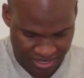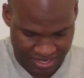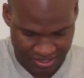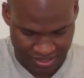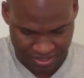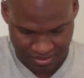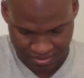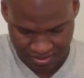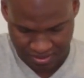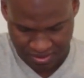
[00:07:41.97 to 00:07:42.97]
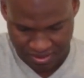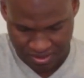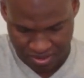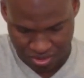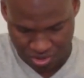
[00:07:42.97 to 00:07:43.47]
not to
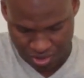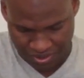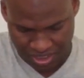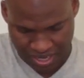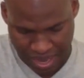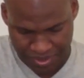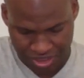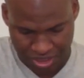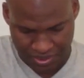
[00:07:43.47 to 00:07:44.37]
do too much damage